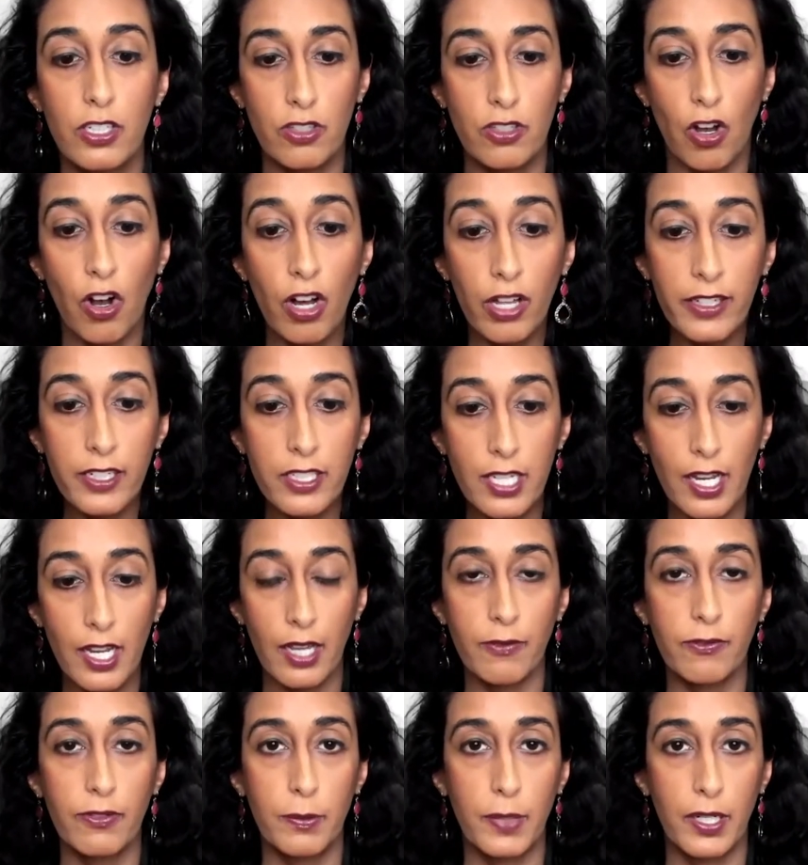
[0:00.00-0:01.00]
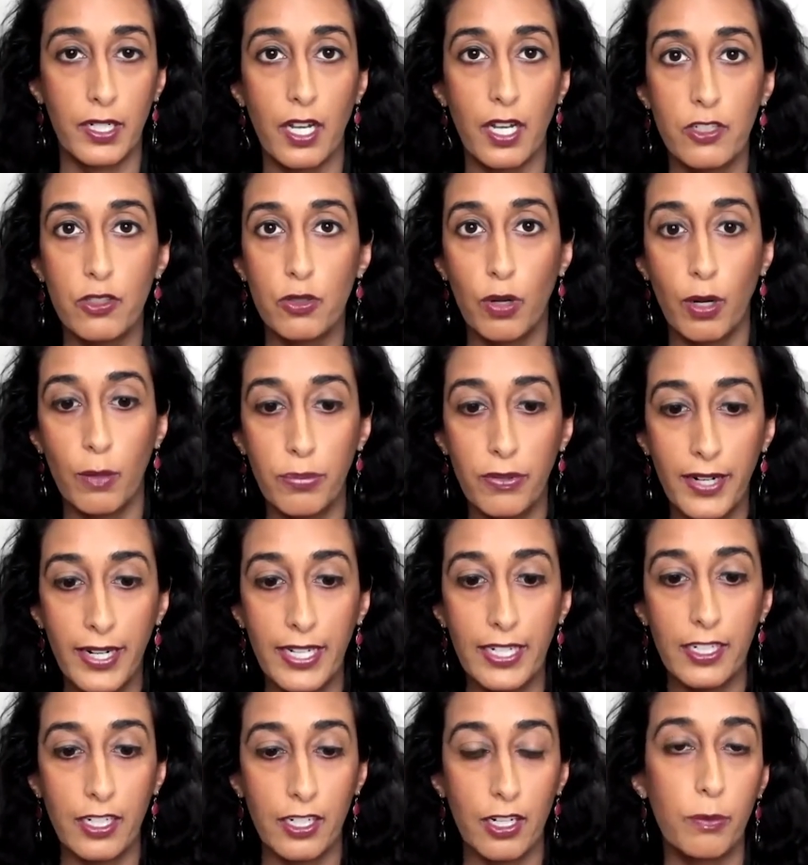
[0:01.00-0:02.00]
all the time from our gut to our
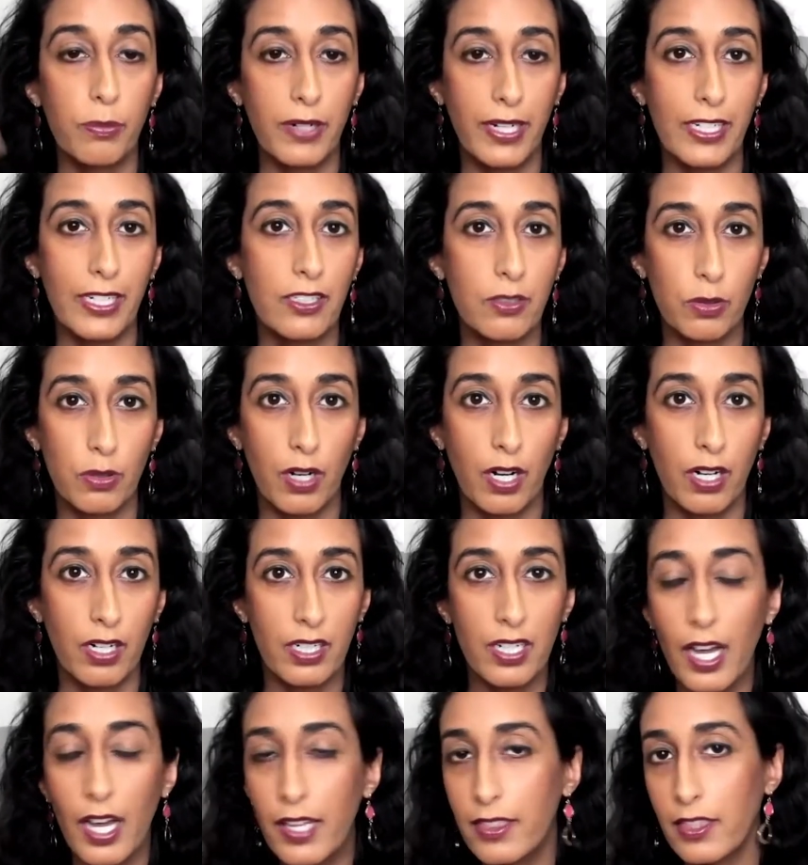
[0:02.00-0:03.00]
brain and our brain to our gut.